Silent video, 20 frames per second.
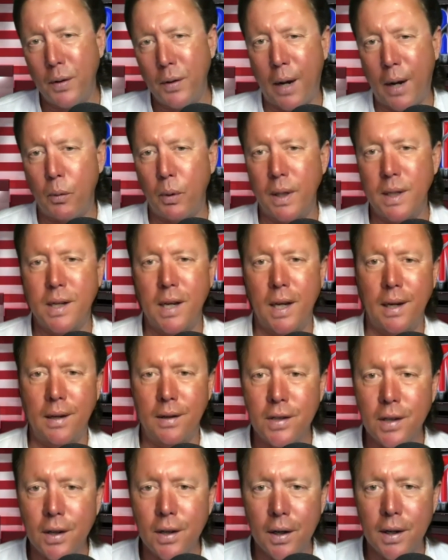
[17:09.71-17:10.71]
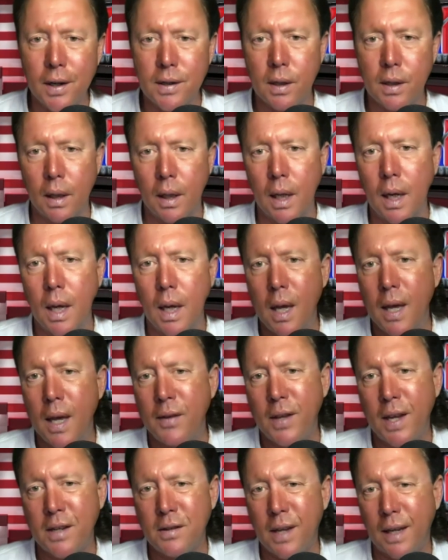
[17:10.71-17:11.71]
not really taken seriously,
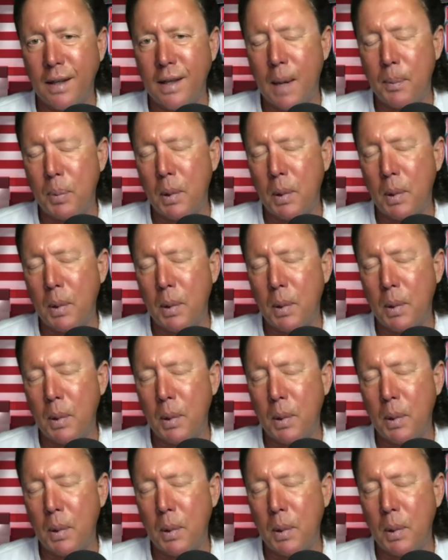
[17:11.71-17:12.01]
things like that.